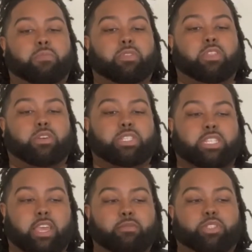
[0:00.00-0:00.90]
those
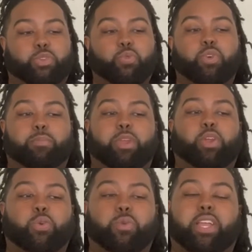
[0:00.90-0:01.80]
same two women
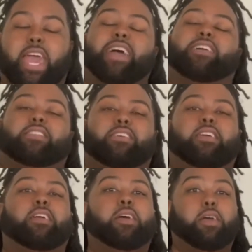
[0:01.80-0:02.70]
who were
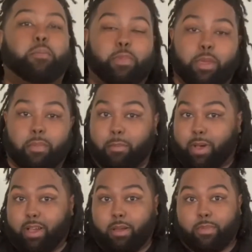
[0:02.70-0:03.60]
cackling me and my
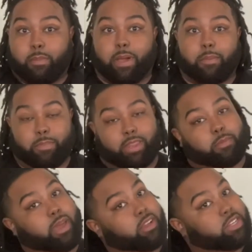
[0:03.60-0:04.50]
mom about meeting
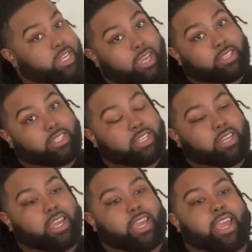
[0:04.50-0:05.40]
Michael Jackson.
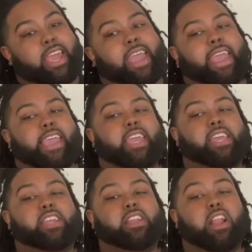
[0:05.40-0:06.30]

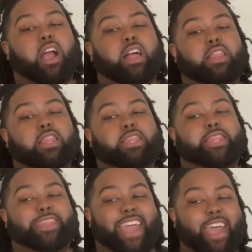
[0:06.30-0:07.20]
And
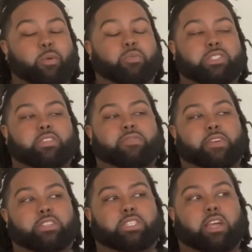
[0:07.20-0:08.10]
that was the
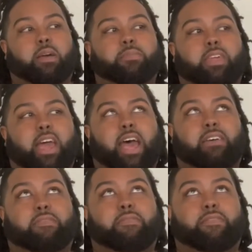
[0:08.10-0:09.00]
first time that I
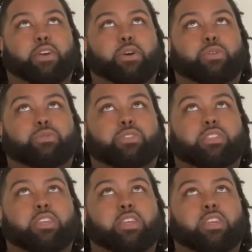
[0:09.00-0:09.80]
felt